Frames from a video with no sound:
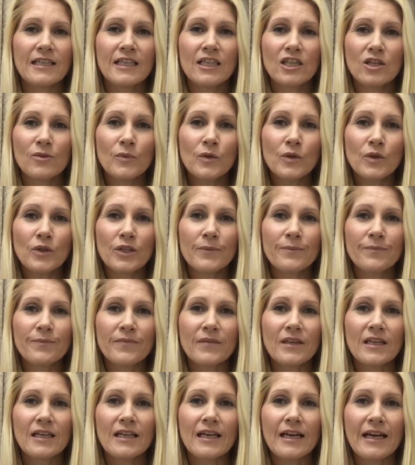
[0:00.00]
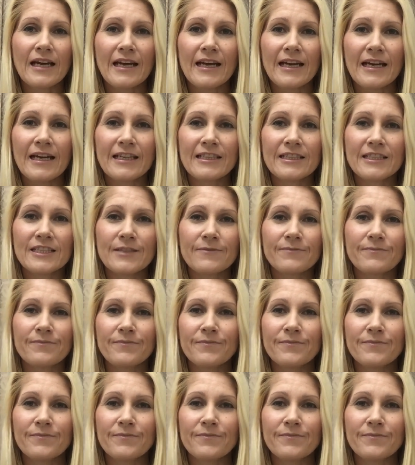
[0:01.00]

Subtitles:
in the book, and